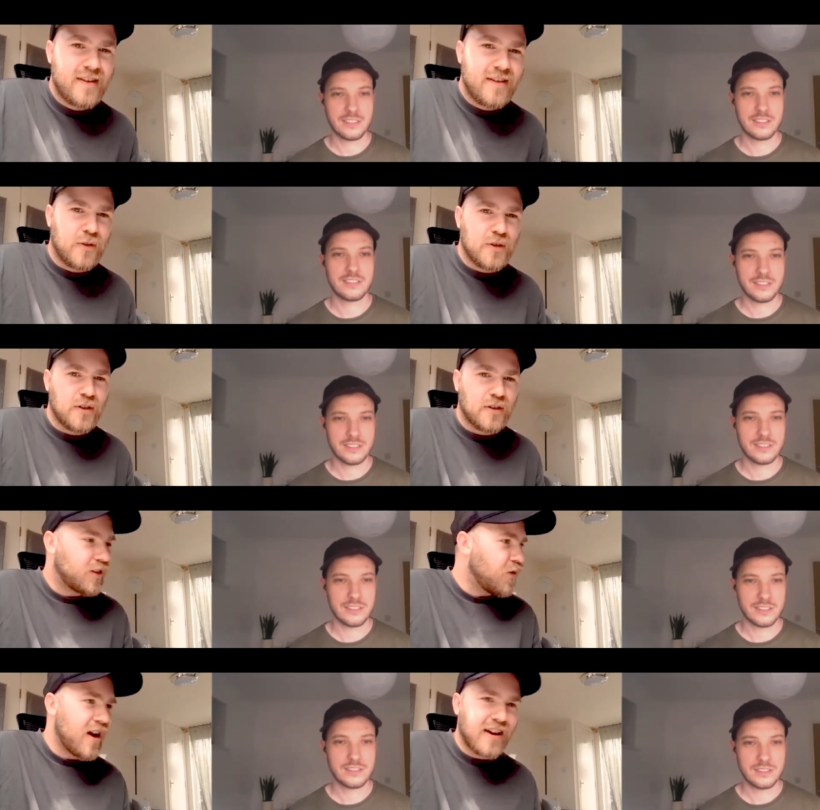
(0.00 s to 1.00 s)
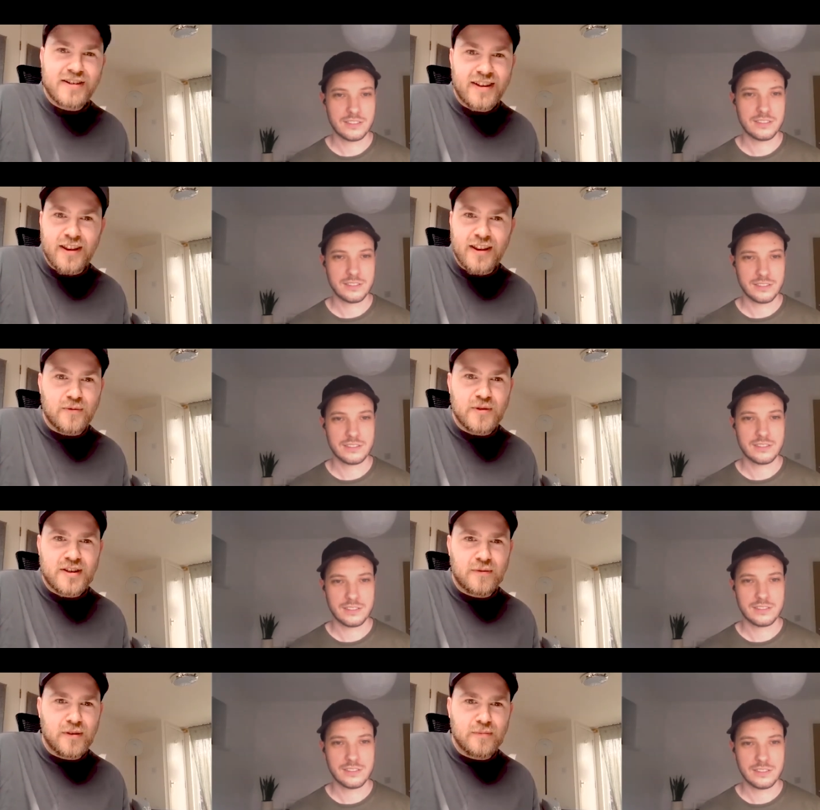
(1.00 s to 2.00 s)
Speaker 1: or you're crying together with
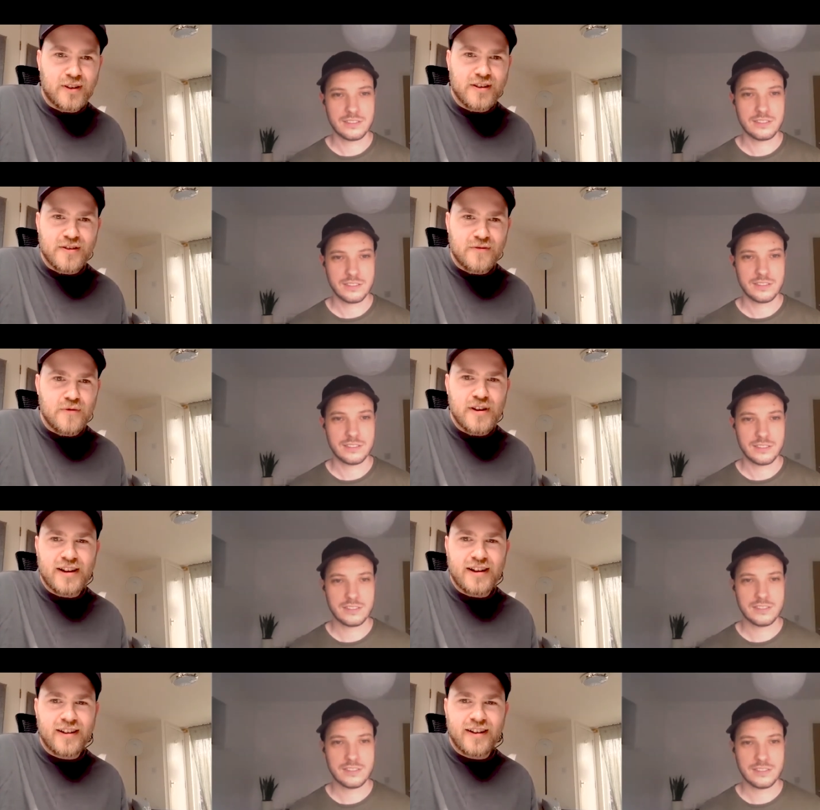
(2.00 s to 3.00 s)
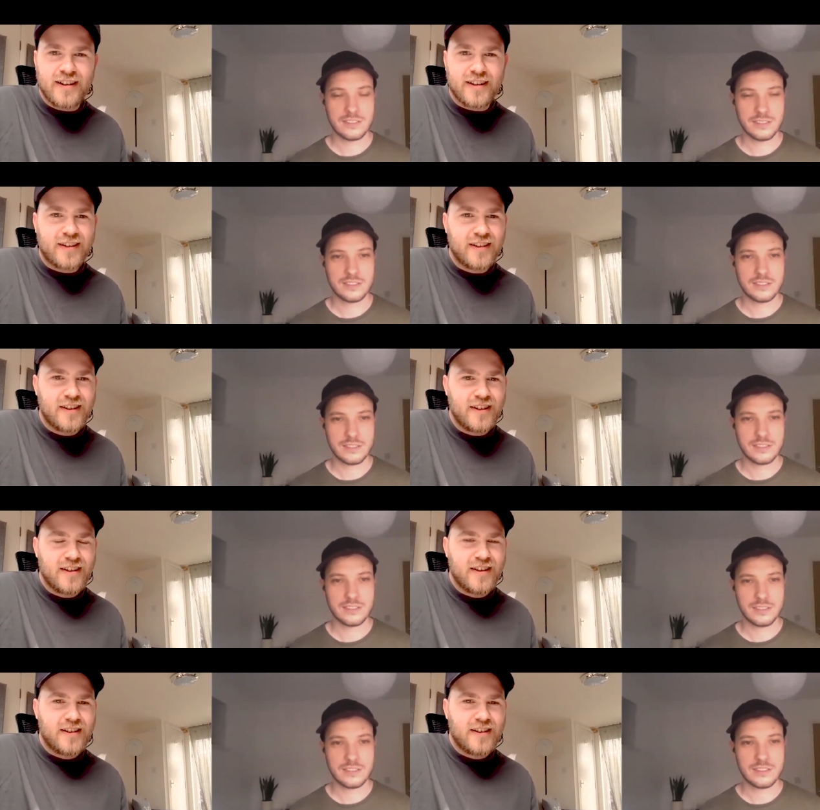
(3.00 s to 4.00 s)
someone because you really like
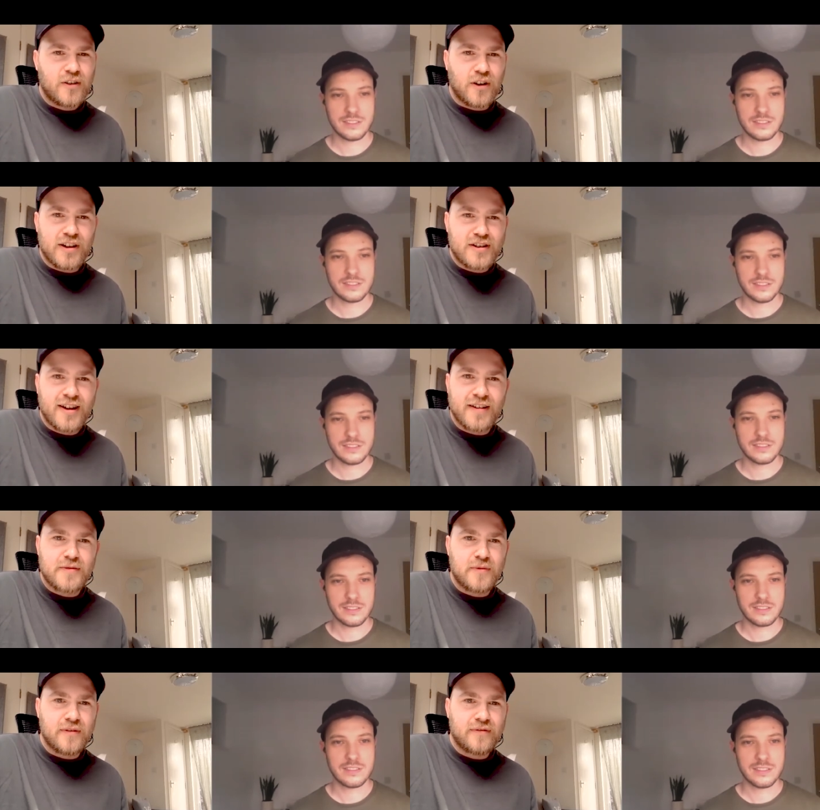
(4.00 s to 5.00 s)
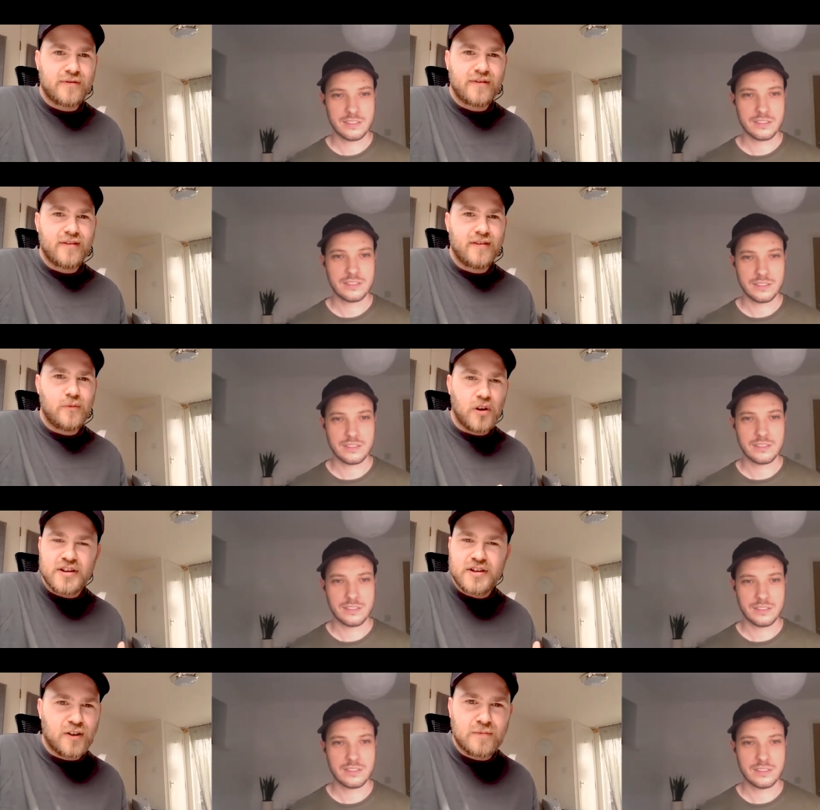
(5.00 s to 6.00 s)
got in touch with what this
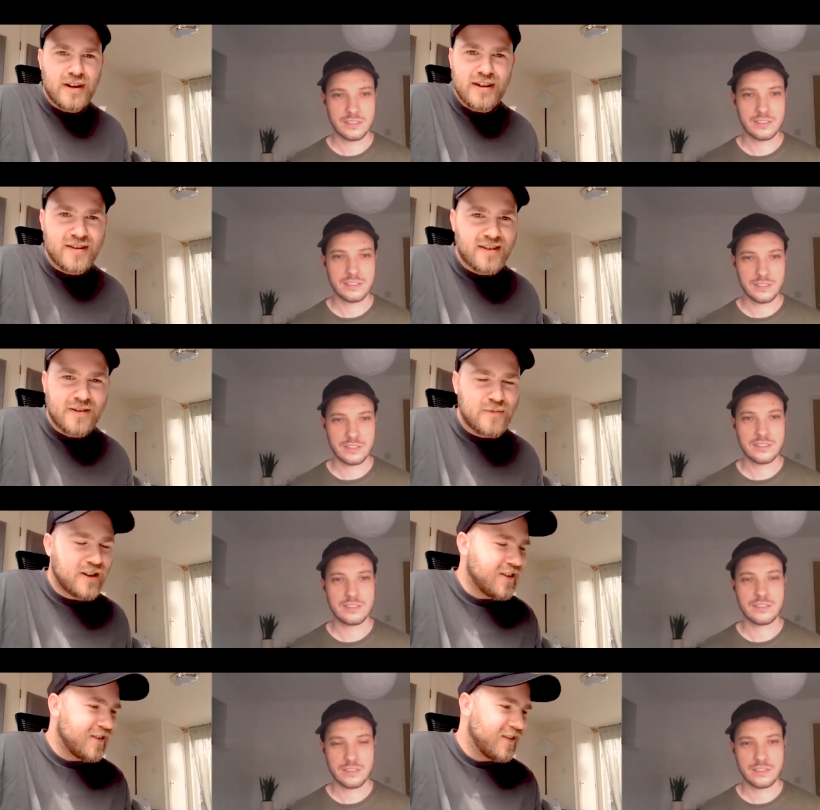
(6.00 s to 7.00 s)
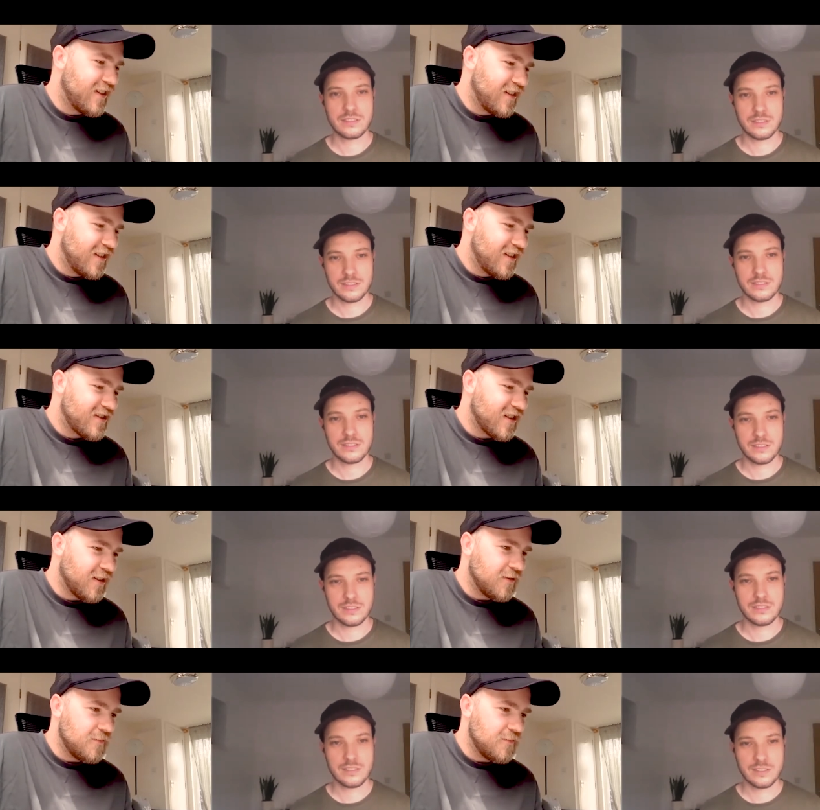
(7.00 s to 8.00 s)
song means to someone. And
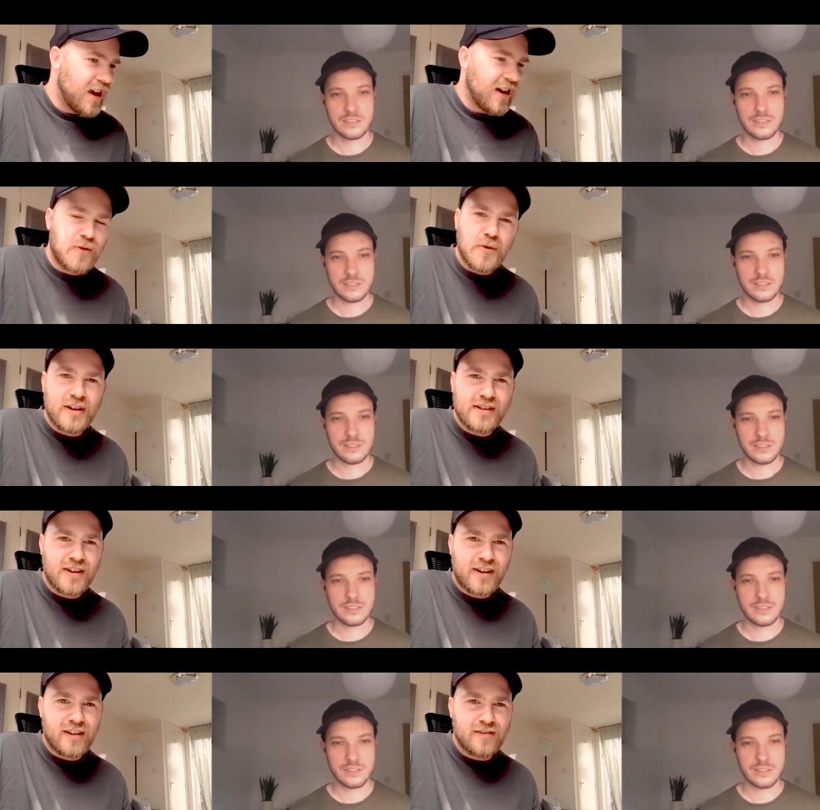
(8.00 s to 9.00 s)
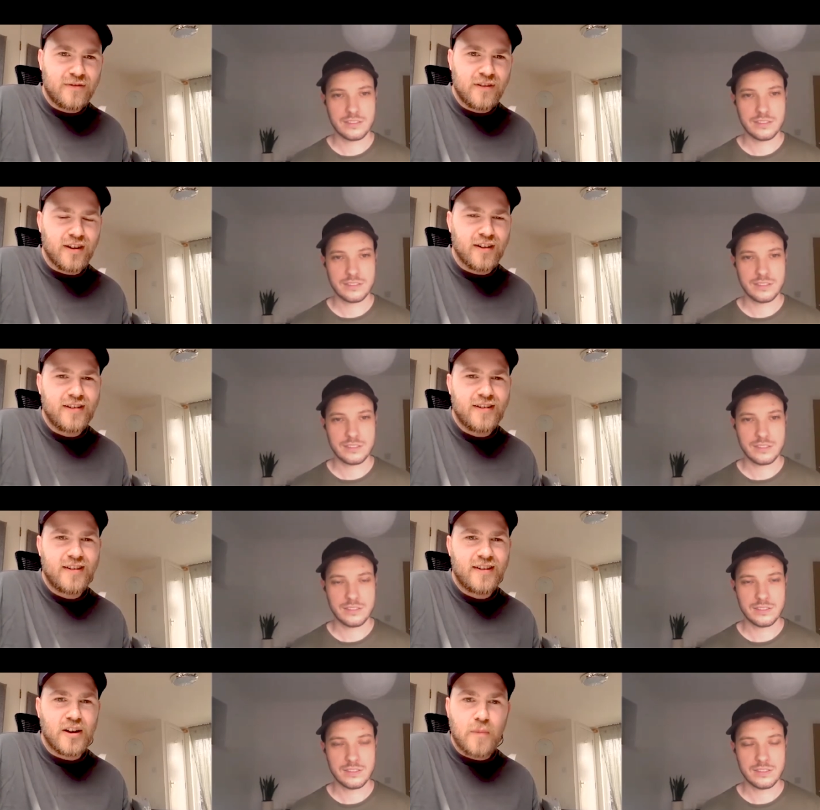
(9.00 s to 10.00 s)
so, yeah, always looking for
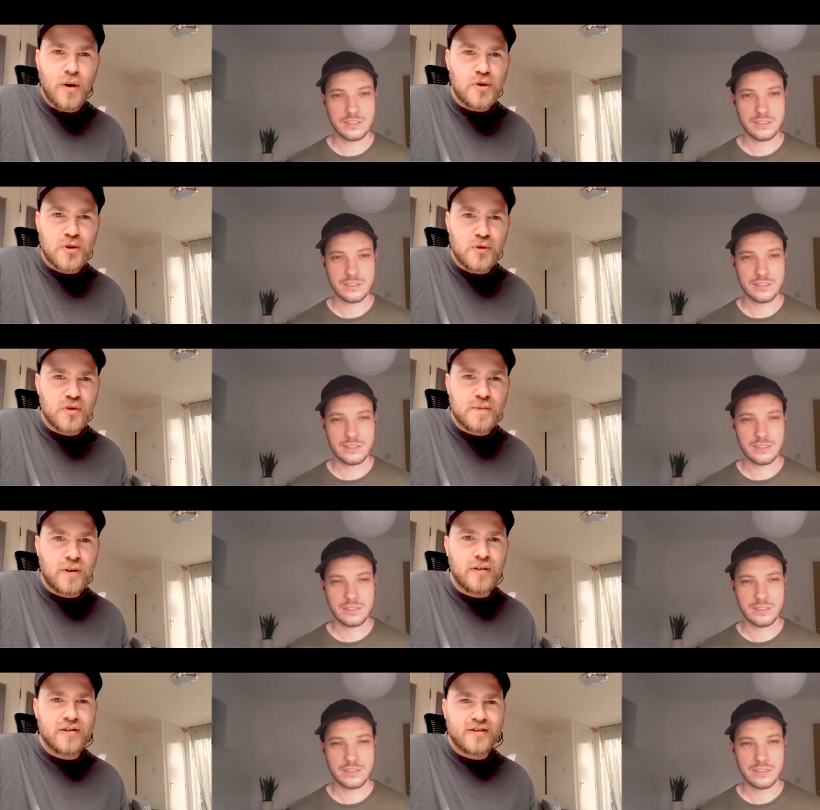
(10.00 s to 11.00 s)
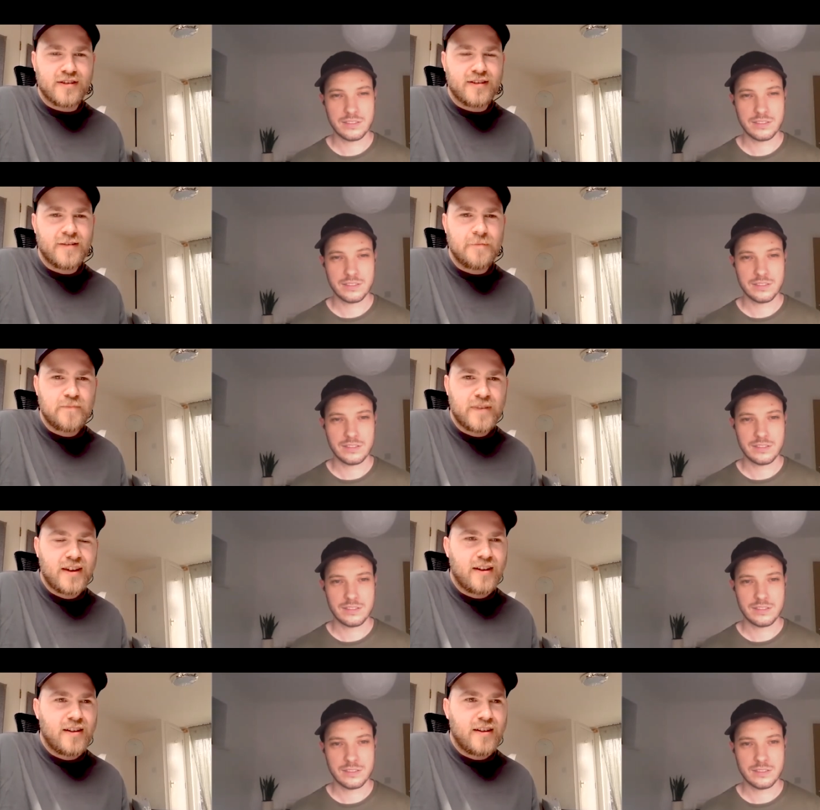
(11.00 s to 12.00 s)
an emotional response. And
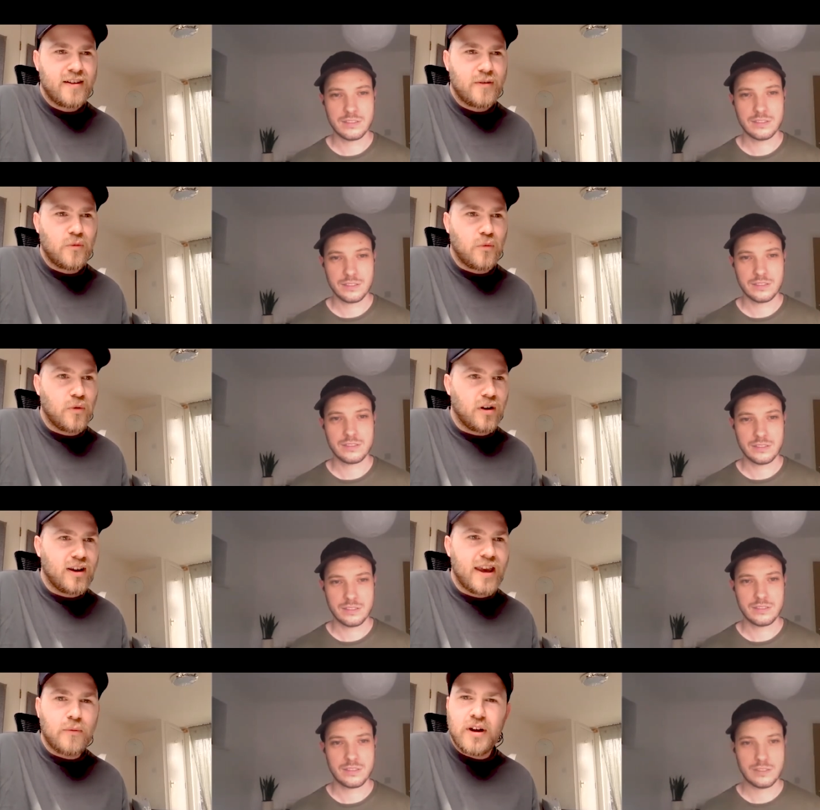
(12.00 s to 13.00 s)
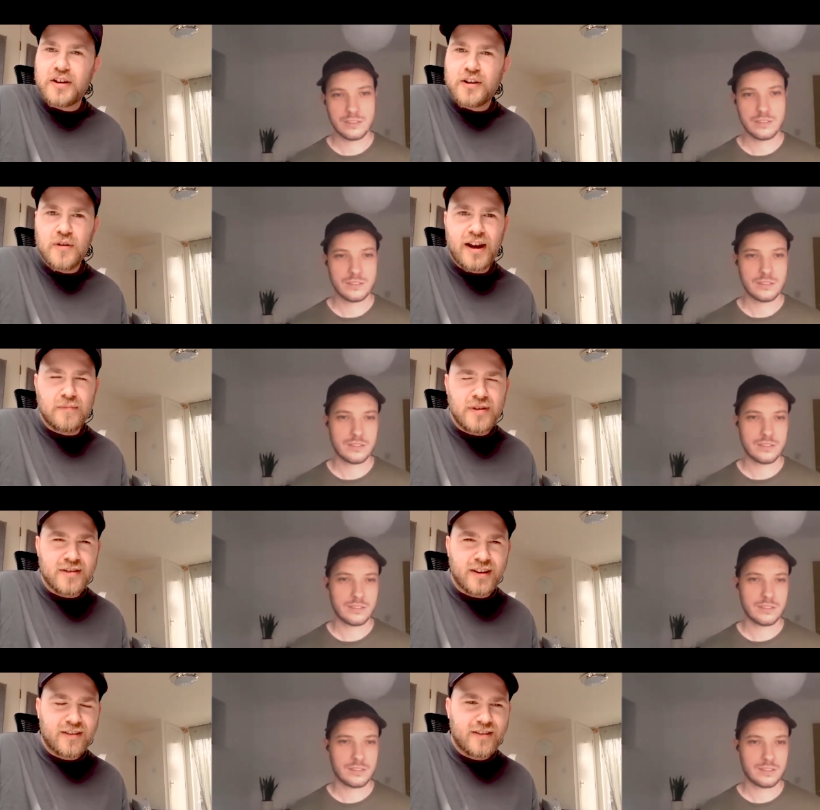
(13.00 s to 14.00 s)
yeah, when you're creating
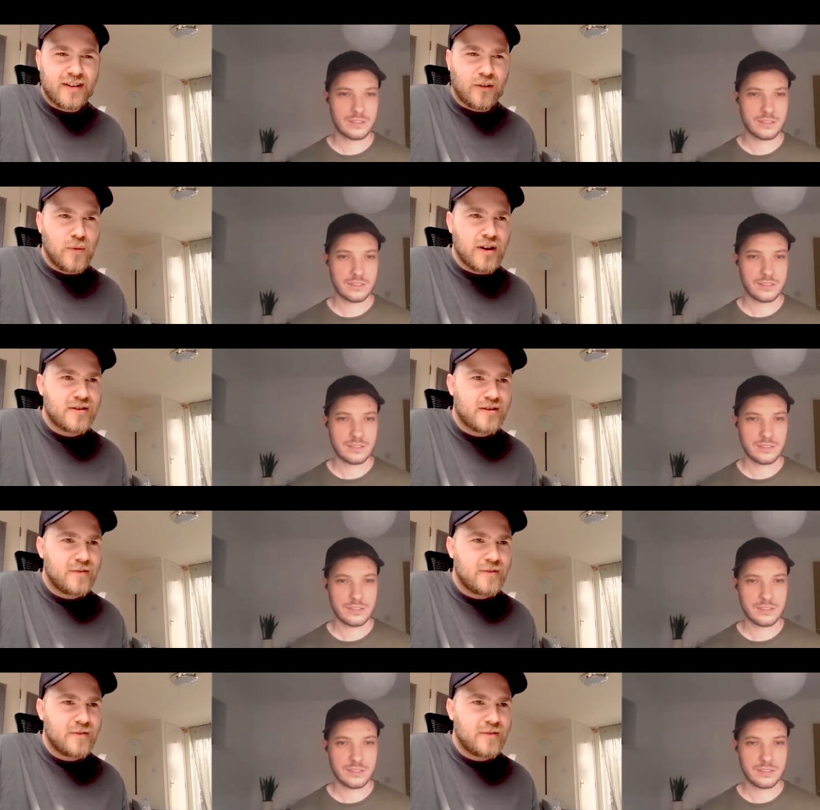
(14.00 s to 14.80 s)
music, I almost,